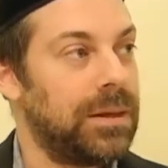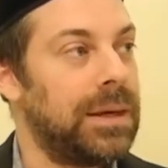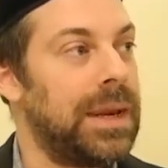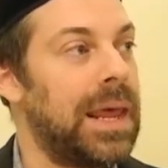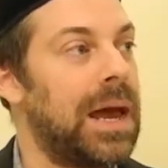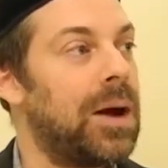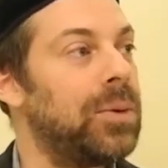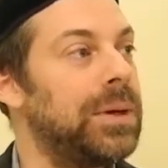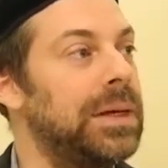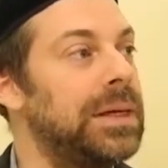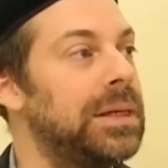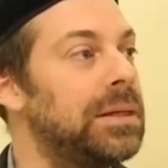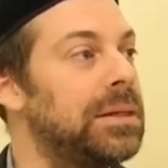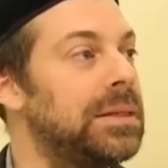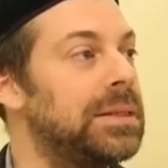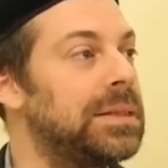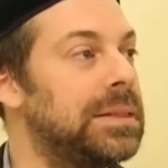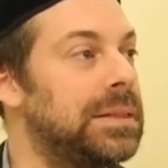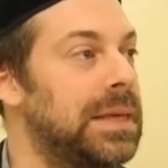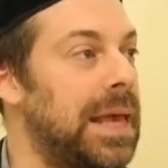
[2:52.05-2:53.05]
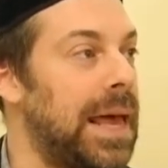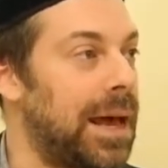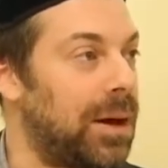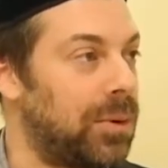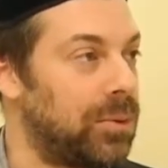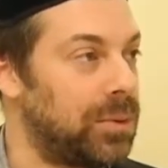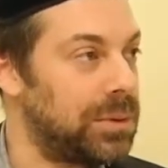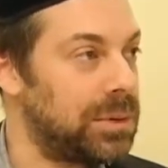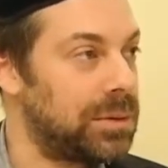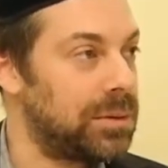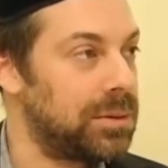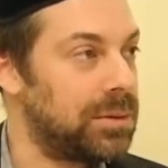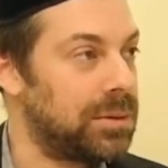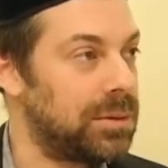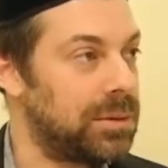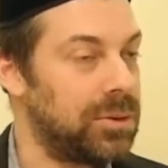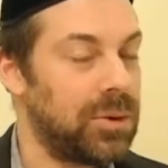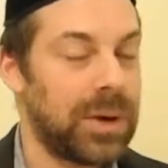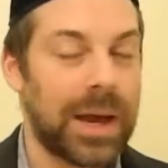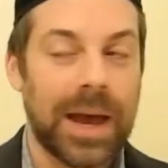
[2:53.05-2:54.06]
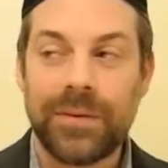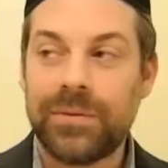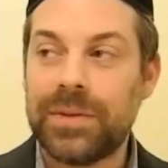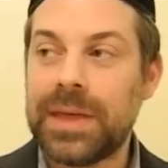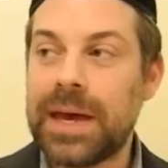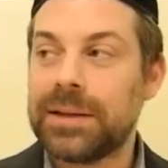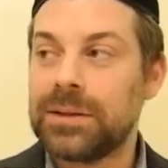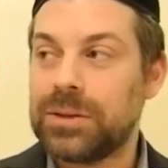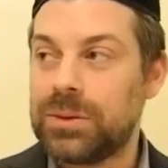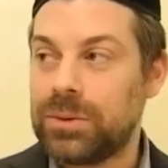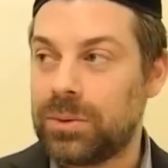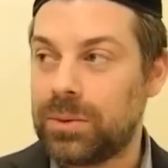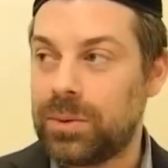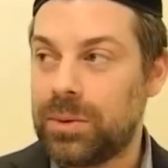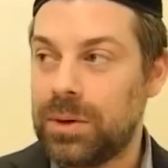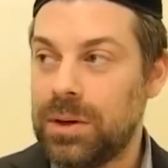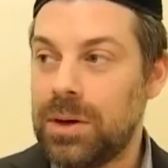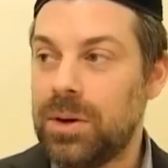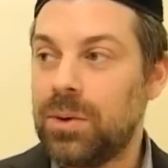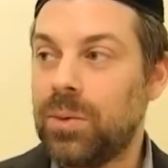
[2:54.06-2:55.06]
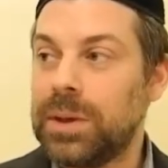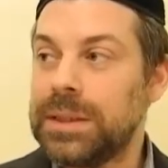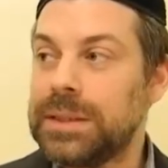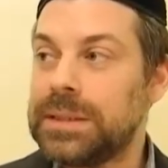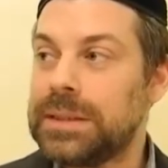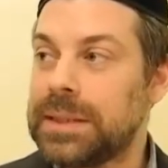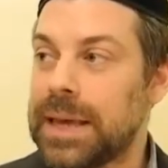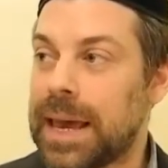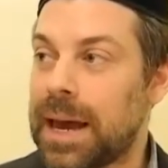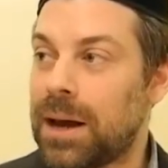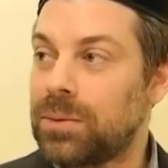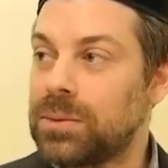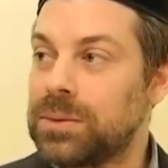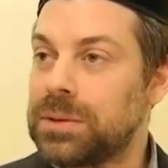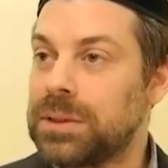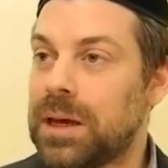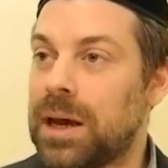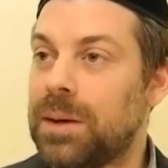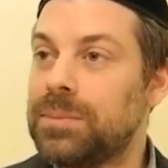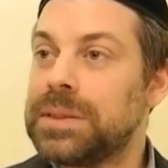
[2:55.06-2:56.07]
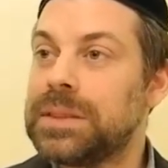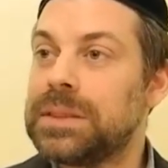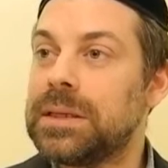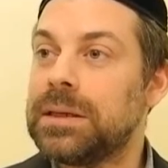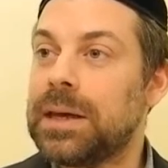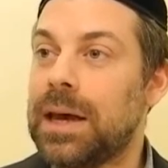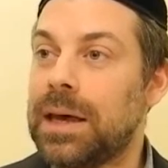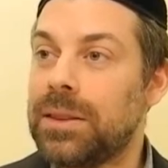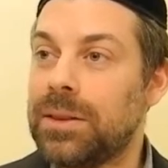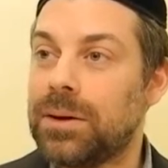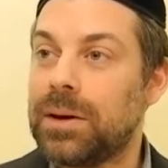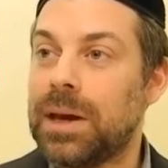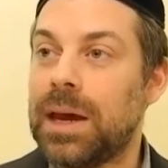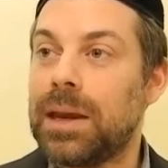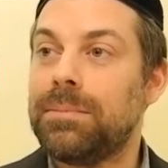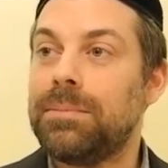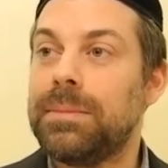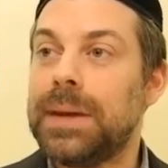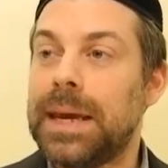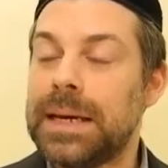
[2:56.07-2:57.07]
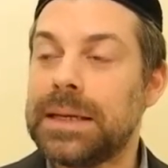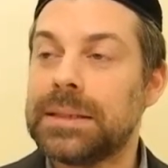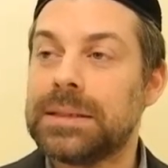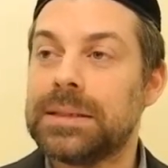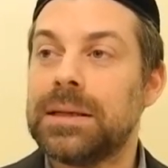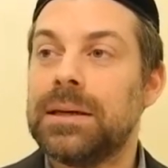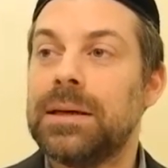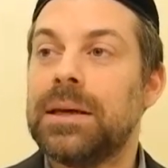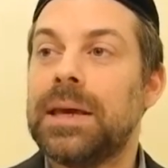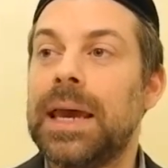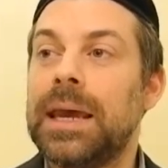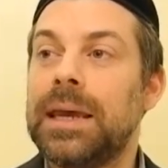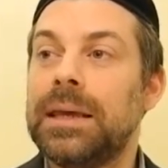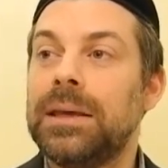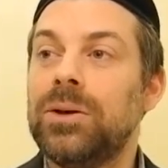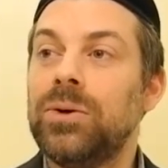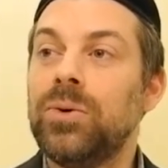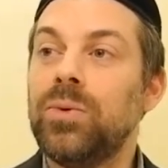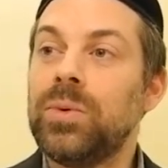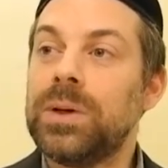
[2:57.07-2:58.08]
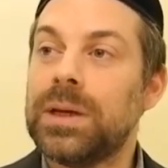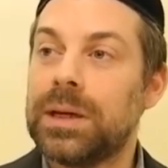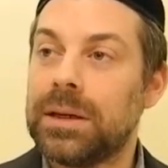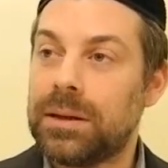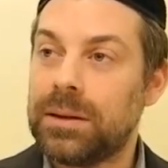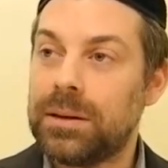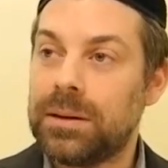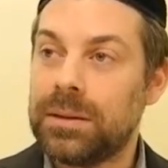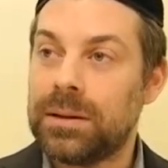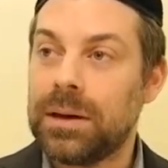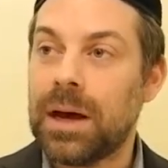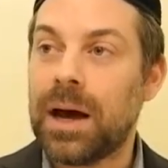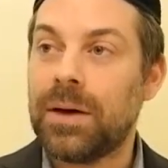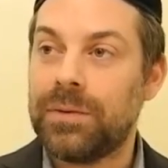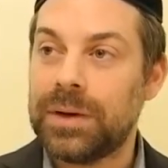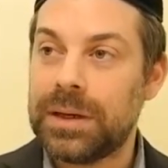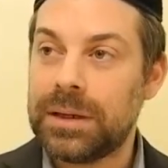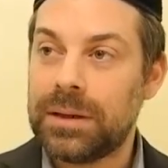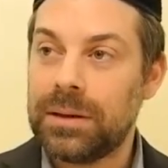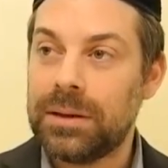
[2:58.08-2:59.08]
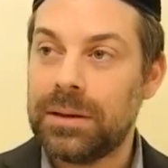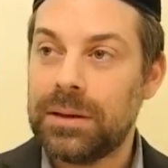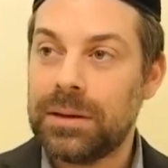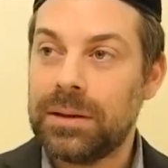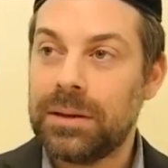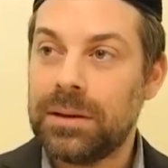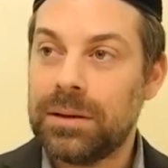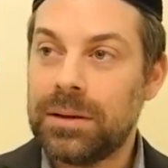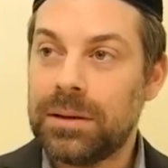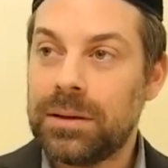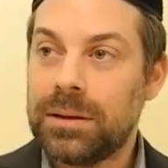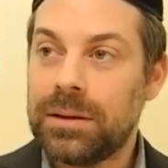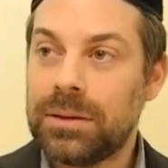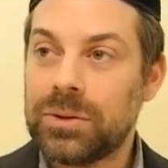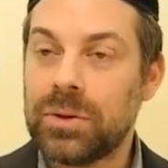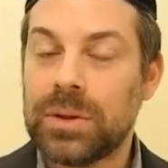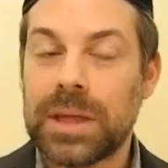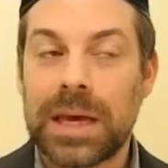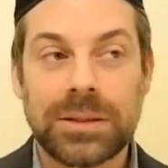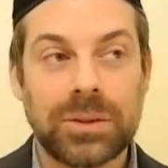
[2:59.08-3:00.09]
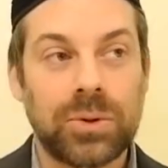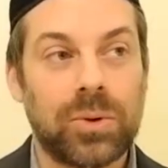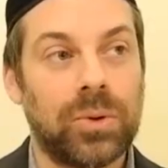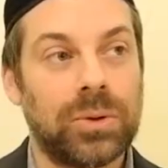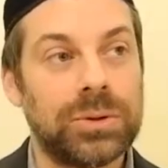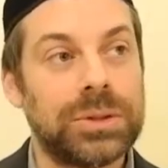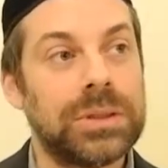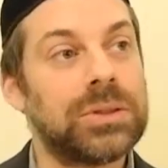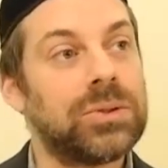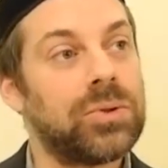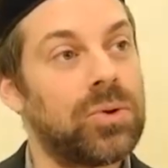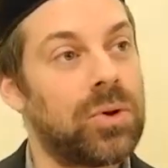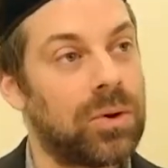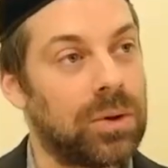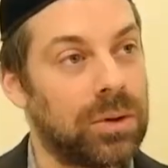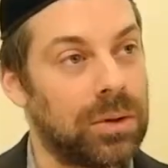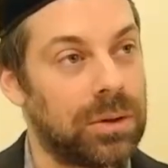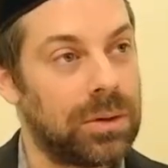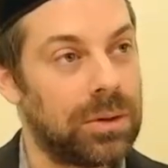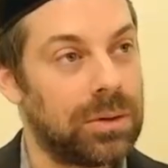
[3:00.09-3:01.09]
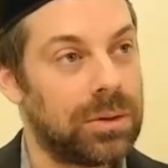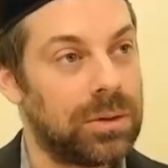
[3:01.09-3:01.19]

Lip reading: Now in sound, you have that too. When sound comes together and makes a unit of it, so that's called a song.